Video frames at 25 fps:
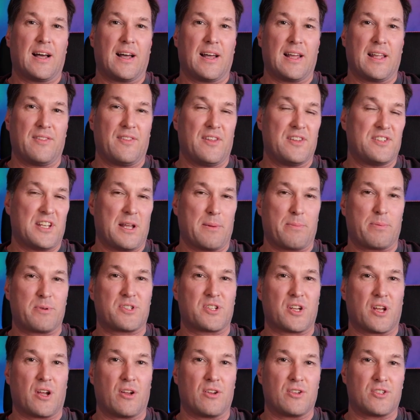in this
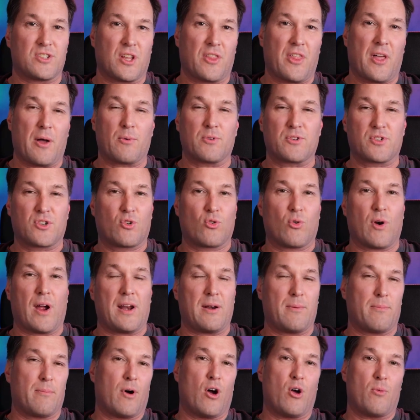episode. So that was a
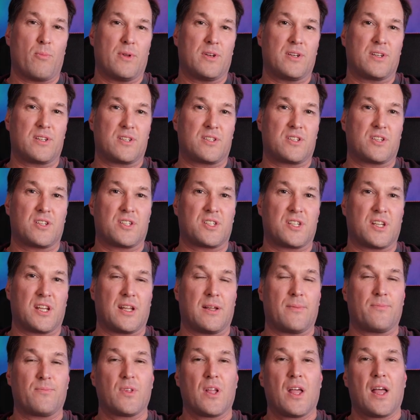great moment to
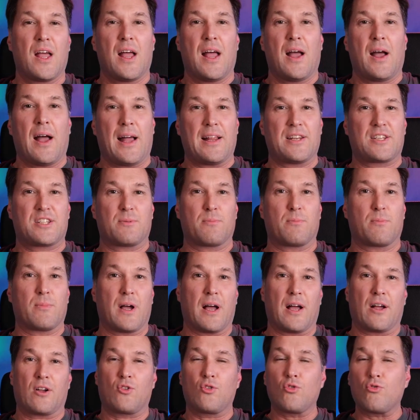see. Had some
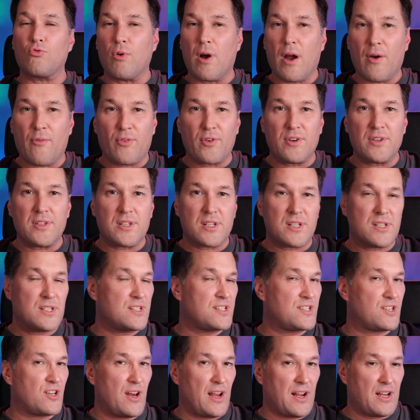good
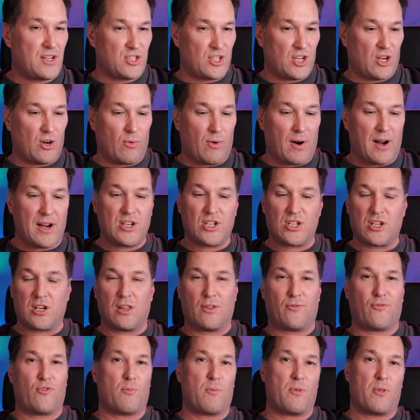references to Next Generation
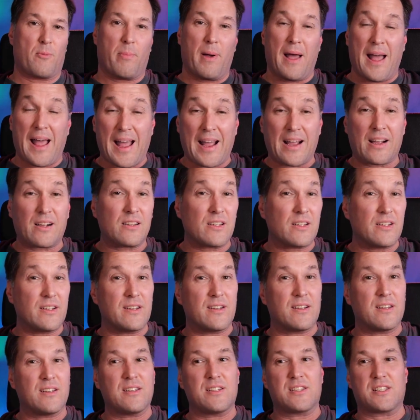in the form of the
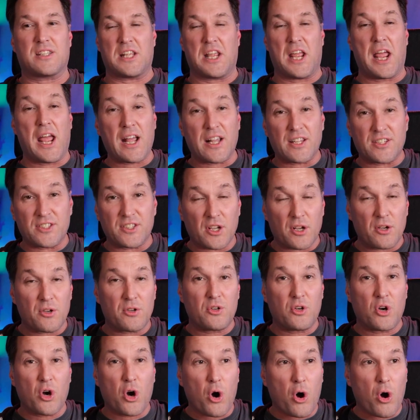Packlets, the
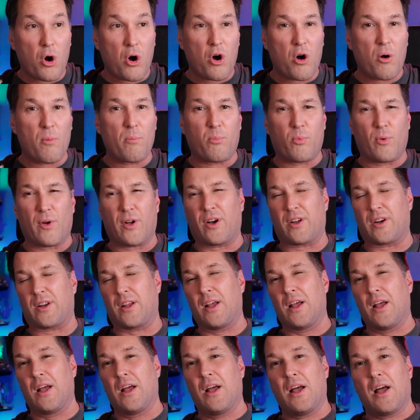Exocomp. We got
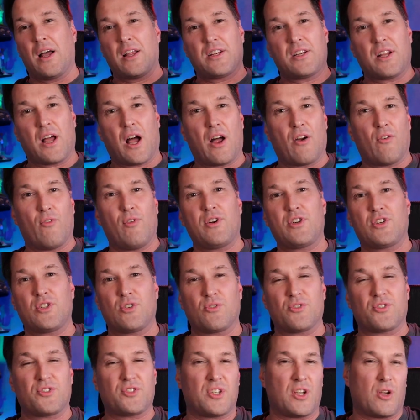
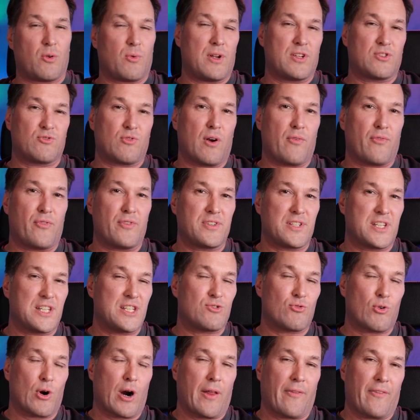original series
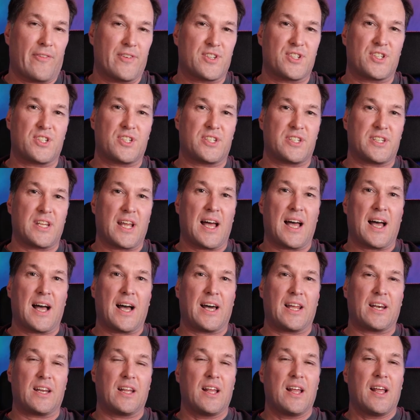references right at the
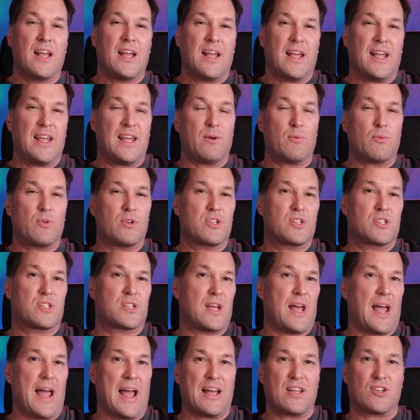start. It was,
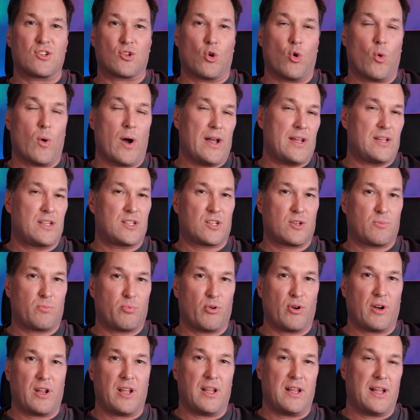as always,
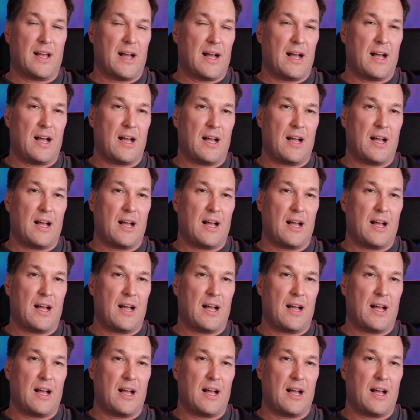pretty